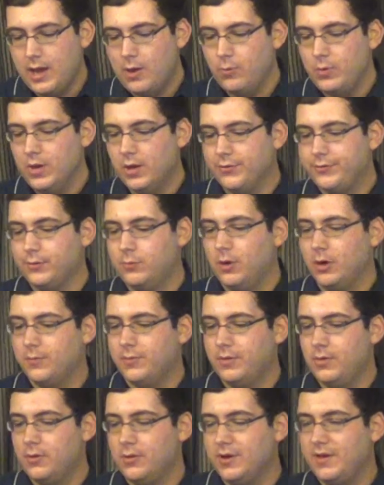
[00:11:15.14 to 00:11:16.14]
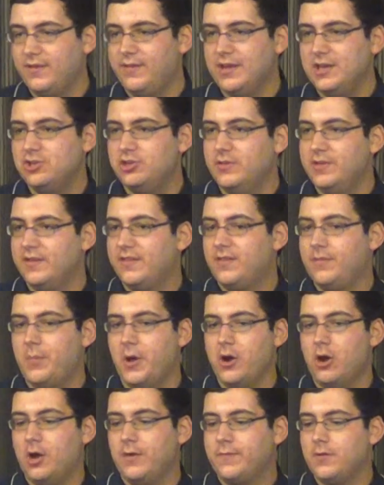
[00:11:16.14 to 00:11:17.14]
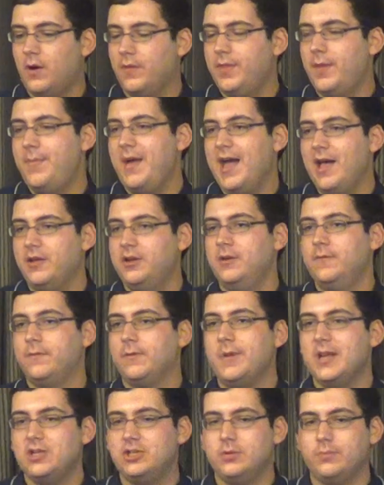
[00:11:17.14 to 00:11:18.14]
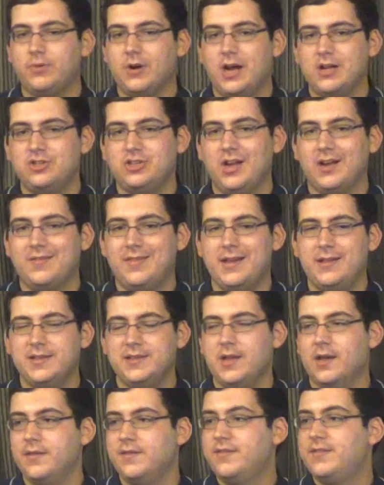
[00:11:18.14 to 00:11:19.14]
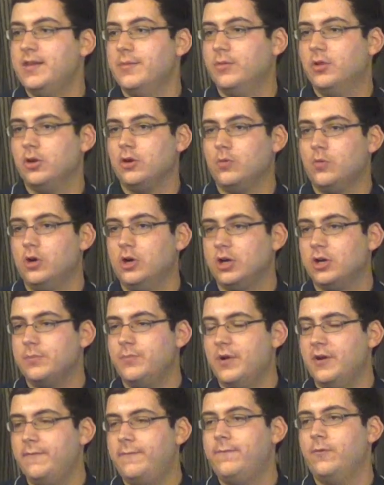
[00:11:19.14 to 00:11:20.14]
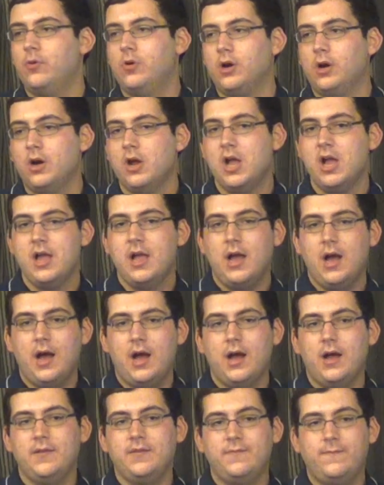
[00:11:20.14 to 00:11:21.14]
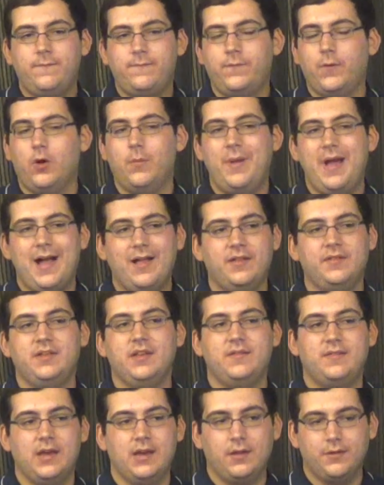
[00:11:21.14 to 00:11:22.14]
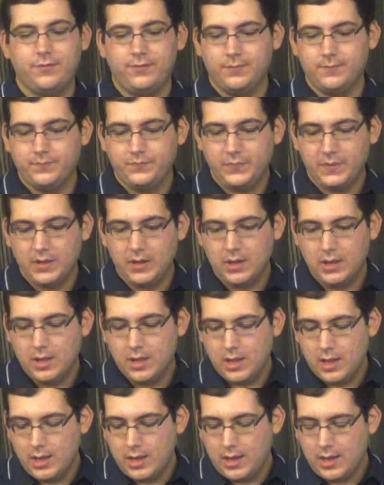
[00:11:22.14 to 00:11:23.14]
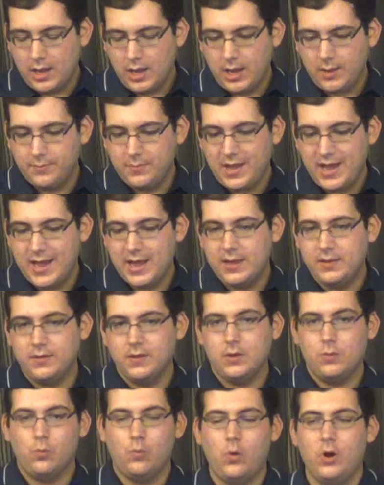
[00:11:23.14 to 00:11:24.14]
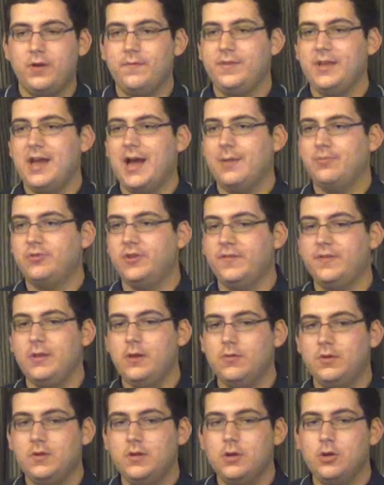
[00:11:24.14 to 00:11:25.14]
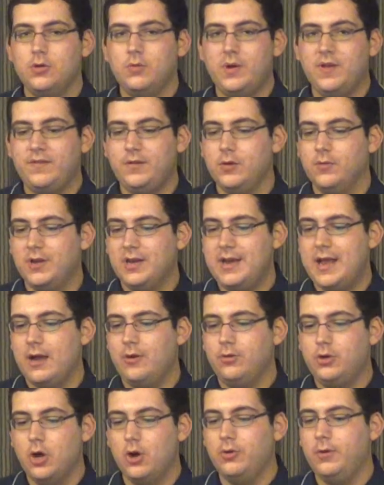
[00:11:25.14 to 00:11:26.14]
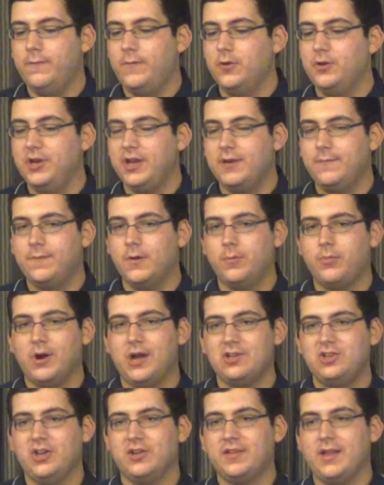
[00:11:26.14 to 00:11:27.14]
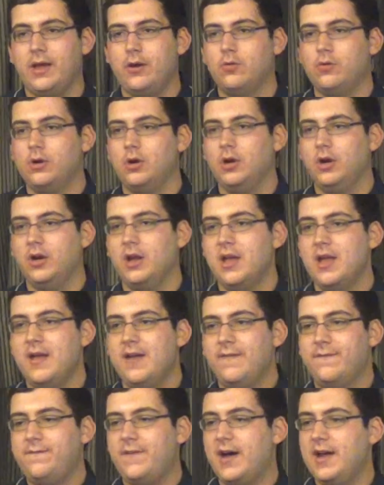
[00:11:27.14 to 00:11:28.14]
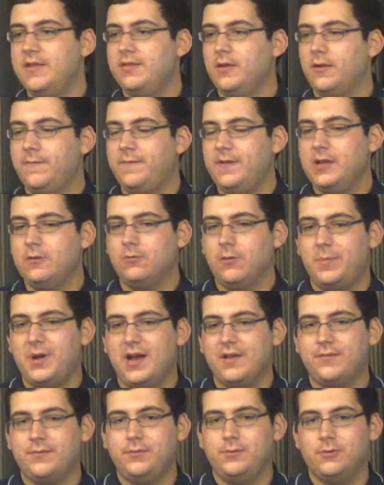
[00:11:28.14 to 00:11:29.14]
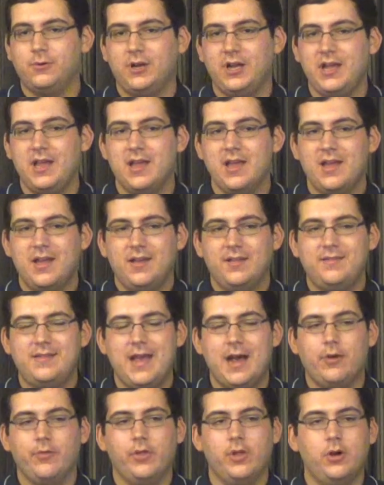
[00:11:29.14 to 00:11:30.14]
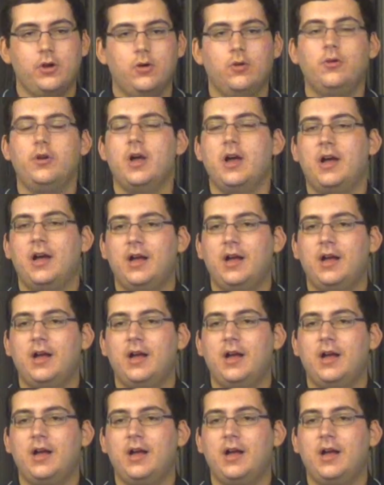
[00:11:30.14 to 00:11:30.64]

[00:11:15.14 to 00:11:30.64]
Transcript: We also work with an organization that's spun off called the Ballot Information Project that does similar work but for full ballot details. And one of the options that you can do is you can now go to votinginfoproject.org, find their feed repository, download